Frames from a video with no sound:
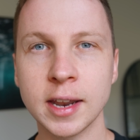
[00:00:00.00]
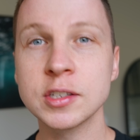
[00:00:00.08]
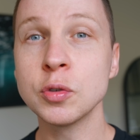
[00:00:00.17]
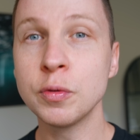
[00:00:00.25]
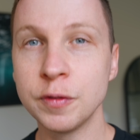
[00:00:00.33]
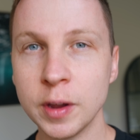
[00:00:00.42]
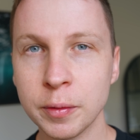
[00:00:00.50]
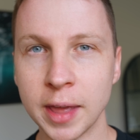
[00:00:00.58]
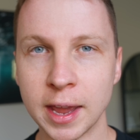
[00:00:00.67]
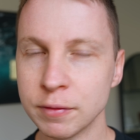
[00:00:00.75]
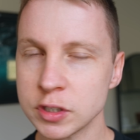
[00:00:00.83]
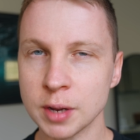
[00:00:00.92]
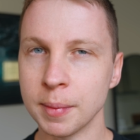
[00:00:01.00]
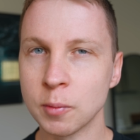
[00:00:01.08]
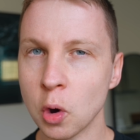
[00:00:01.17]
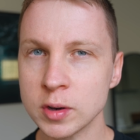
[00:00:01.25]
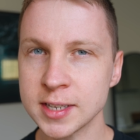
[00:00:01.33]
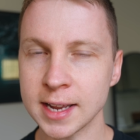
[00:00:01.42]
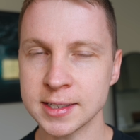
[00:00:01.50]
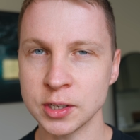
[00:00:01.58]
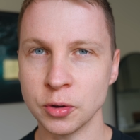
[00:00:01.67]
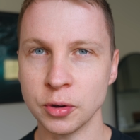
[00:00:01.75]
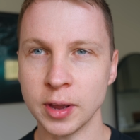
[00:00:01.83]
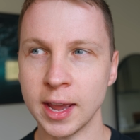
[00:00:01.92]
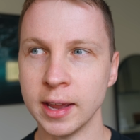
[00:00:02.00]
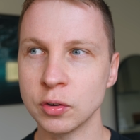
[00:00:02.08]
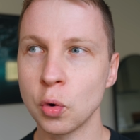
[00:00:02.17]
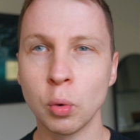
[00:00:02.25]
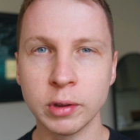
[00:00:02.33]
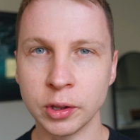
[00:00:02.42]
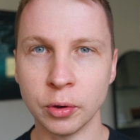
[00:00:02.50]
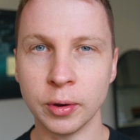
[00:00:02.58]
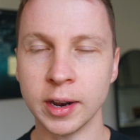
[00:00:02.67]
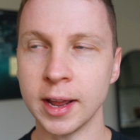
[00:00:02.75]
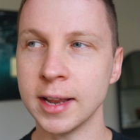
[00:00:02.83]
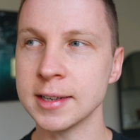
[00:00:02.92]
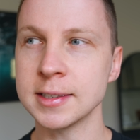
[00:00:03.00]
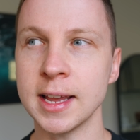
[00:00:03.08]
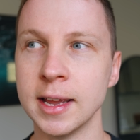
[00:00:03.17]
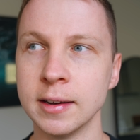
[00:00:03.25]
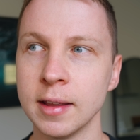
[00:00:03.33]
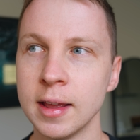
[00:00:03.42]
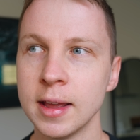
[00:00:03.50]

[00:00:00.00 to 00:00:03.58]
I still feel that every time I'm contacting her and calling her, and I understand